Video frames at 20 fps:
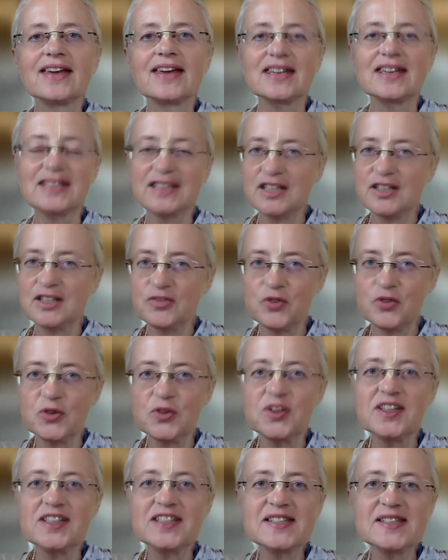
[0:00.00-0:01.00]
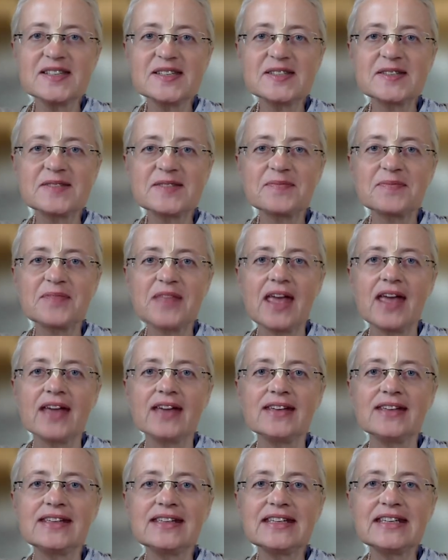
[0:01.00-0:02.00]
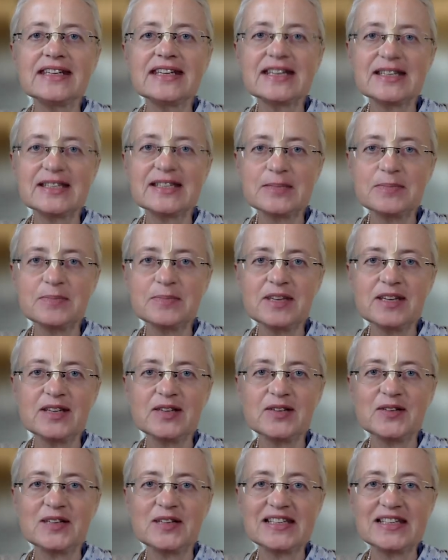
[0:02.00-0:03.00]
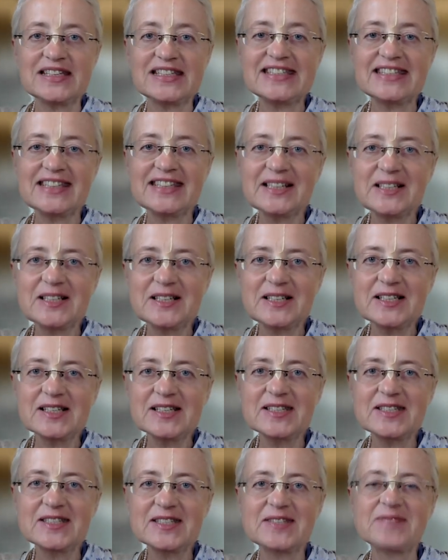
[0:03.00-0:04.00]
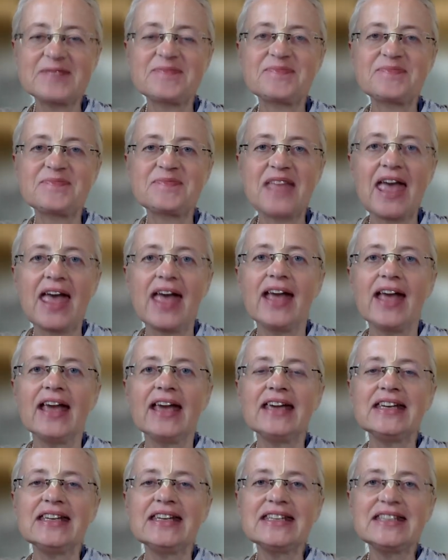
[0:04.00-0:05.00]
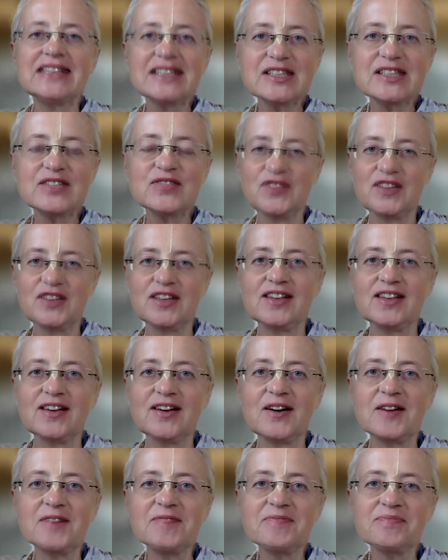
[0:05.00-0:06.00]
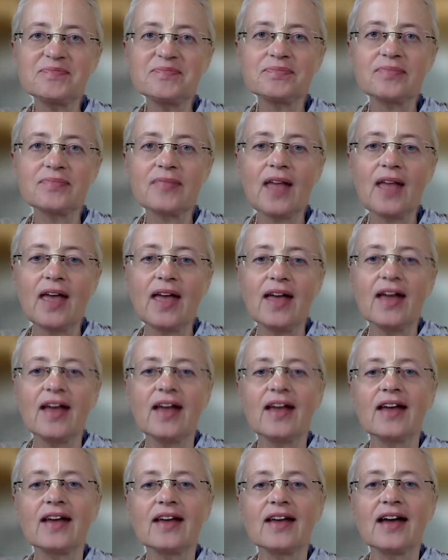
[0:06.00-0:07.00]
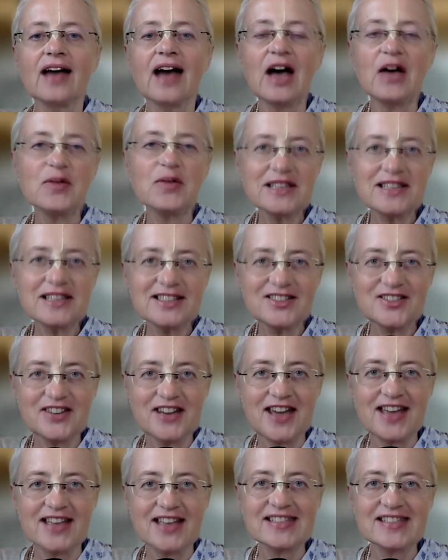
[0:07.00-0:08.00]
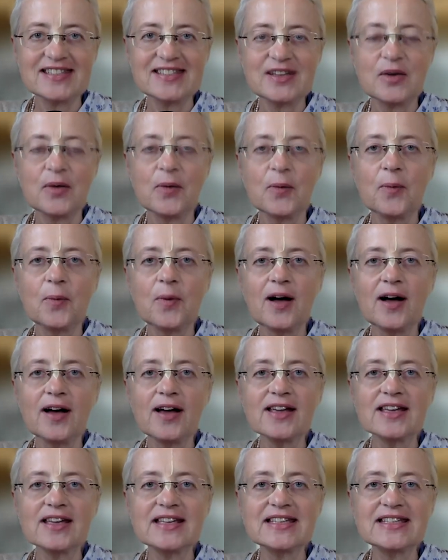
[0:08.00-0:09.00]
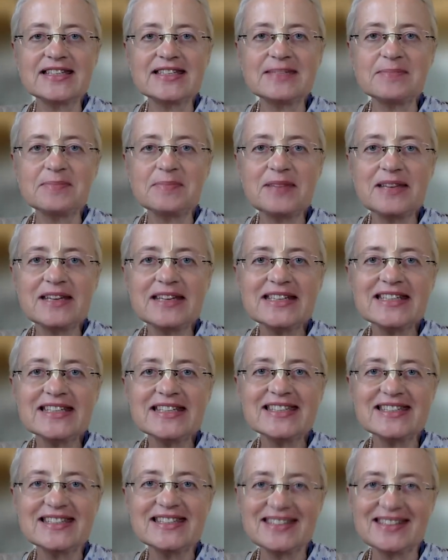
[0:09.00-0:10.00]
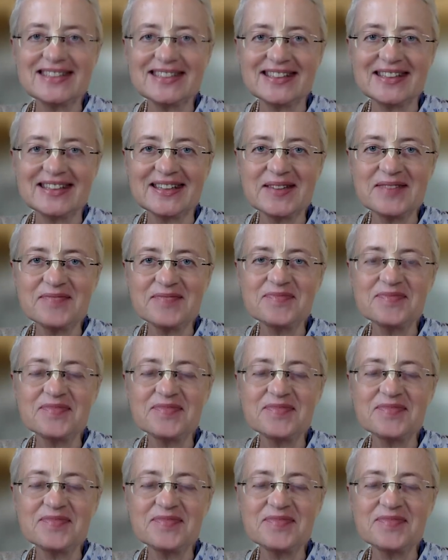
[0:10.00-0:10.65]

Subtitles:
Dear devotees, dear spiritual seekers, in this video, I will address why simplicity